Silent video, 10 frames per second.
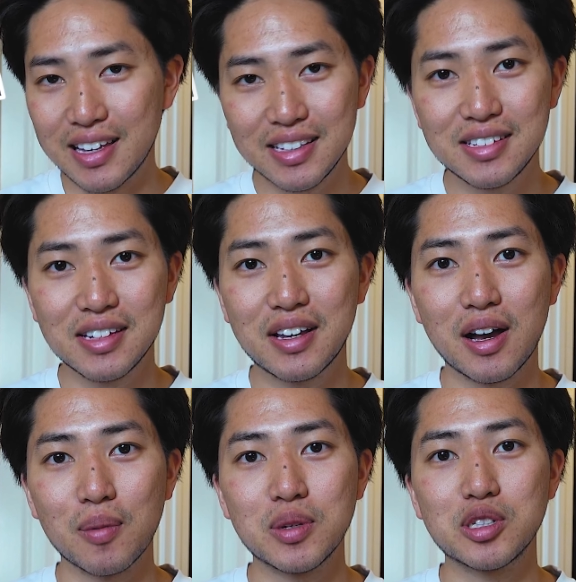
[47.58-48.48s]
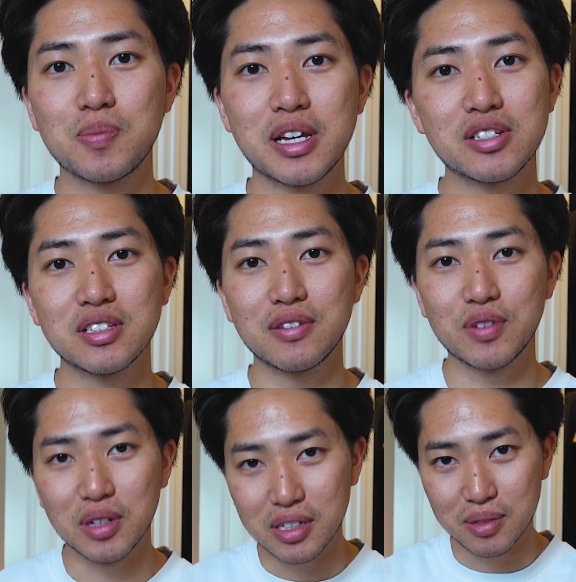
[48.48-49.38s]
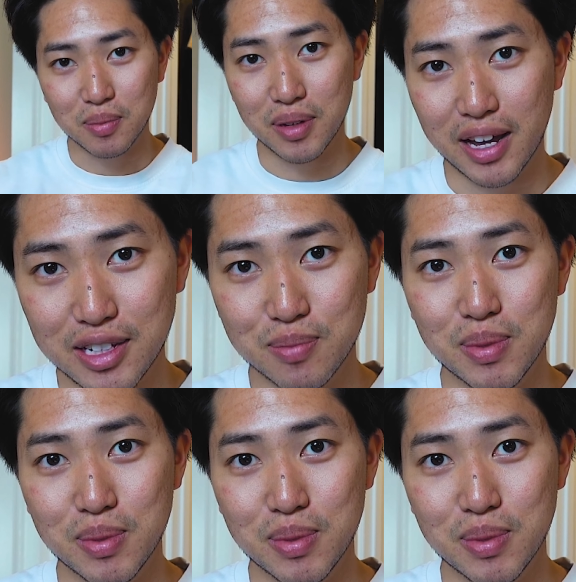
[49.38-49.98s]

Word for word: Easy cup, especially if you need some nice